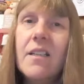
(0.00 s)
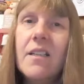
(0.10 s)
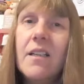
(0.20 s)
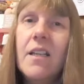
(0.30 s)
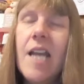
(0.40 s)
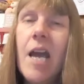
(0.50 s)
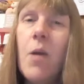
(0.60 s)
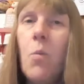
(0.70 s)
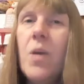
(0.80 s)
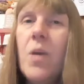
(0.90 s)
you
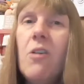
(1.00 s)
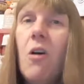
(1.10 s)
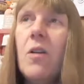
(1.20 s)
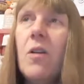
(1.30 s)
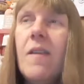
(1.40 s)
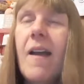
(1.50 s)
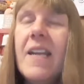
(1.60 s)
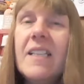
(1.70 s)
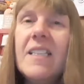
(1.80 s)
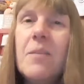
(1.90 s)
know, and we're not
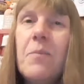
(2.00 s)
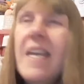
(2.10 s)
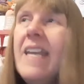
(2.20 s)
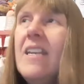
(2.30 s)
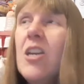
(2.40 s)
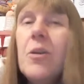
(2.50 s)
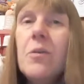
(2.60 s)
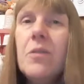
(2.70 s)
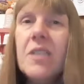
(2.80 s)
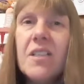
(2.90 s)
like to be
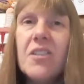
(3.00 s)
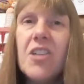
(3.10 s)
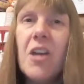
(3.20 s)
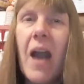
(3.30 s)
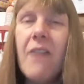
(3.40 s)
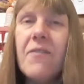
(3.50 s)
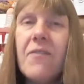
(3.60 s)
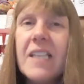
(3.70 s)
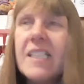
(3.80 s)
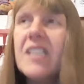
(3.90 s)
used to
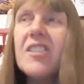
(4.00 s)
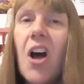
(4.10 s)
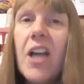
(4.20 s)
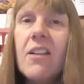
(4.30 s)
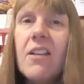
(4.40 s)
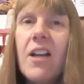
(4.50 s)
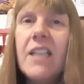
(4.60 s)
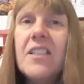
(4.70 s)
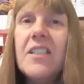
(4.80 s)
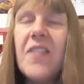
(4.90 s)
have as a
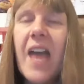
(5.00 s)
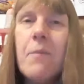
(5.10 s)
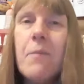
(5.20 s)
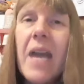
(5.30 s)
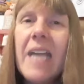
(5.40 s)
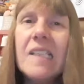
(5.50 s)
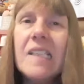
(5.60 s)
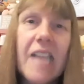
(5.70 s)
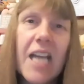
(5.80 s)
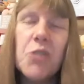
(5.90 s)
sideline to their main
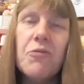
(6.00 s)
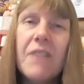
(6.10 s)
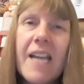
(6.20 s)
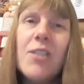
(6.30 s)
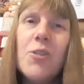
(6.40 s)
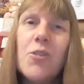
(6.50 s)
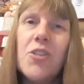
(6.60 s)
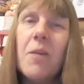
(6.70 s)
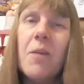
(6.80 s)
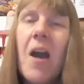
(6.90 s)
sexual
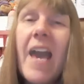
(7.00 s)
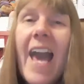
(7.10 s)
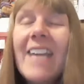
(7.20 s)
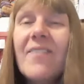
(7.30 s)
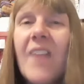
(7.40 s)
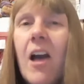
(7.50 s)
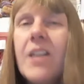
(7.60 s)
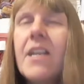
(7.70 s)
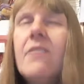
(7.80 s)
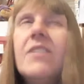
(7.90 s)
relationship. I hate that. I
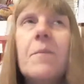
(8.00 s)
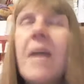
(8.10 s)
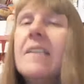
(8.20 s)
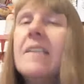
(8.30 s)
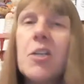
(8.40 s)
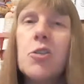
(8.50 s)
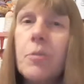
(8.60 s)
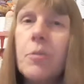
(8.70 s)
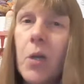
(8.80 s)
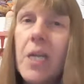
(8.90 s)
know some asexuals
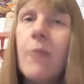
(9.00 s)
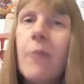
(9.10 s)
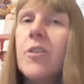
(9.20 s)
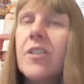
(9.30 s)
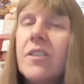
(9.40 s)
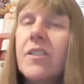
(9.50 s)
are polyamorous,